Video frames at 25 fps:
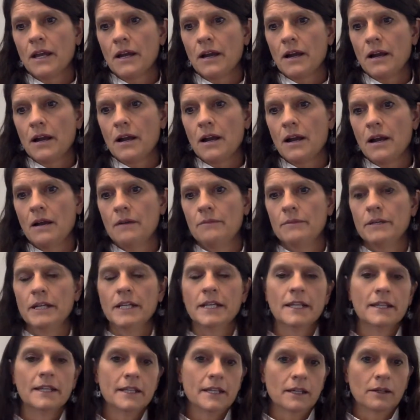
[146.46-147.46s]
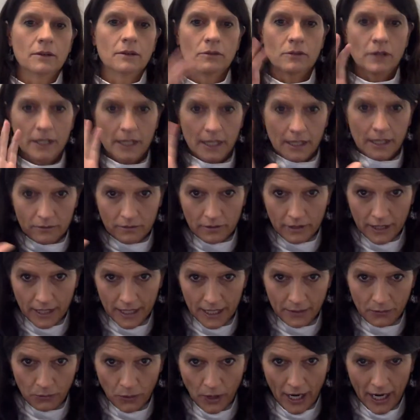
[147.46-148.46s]
Um, anything, any,
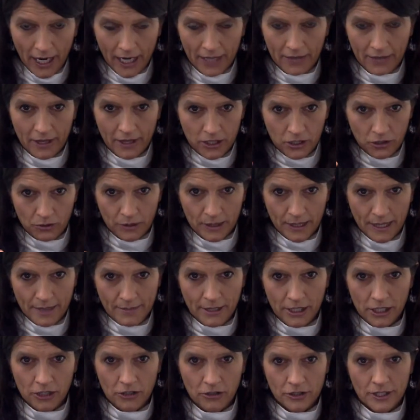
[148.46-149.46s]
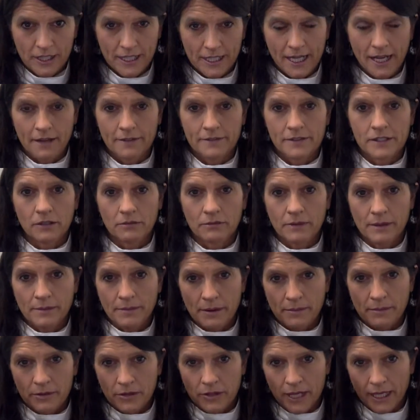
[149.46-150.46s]
any way that you limit yourself. So
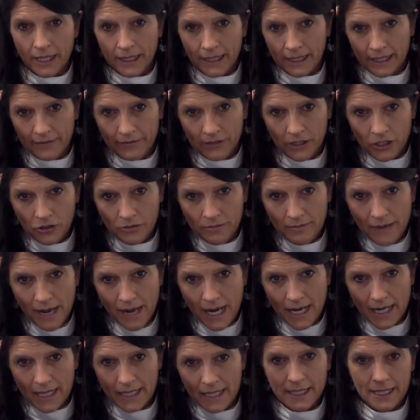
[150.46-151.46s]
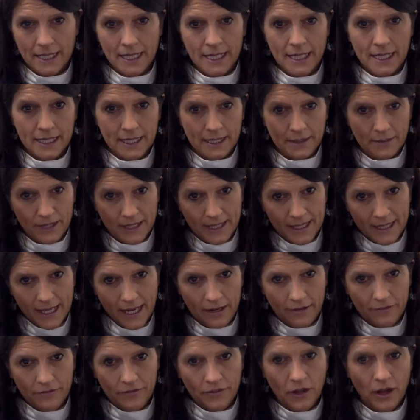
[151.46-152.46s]
remember, they live in your mind, and it's a
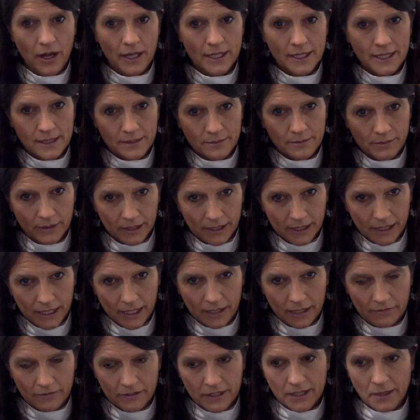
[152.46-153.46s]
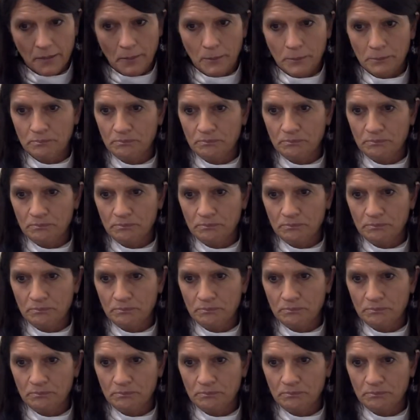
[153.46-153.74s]
set of thoughts and beliefs.